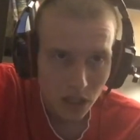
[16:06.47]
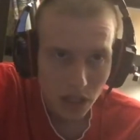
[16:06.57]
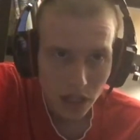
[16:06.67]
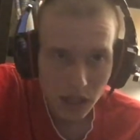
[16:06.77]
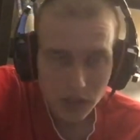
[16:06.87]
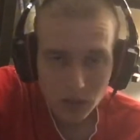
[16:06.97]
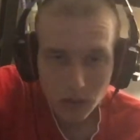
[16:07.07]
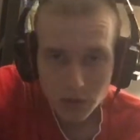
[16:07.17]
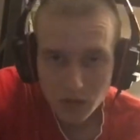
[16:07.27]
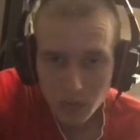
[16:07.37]
In
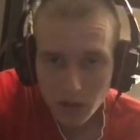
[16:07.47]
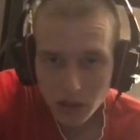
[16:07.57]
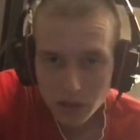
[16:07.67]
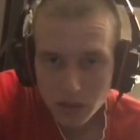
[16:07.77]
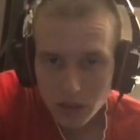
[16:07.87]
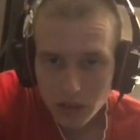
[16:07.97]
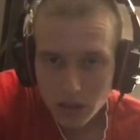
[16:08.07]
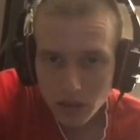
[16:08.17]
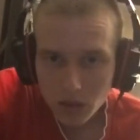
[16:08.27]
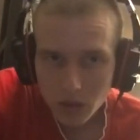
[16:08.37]
terms of Boston,
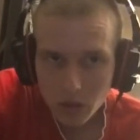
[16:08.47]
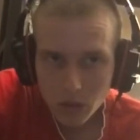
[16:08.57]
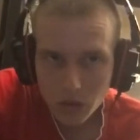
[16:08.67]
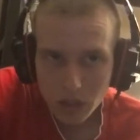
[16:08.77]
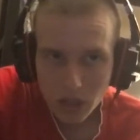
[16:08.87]
who,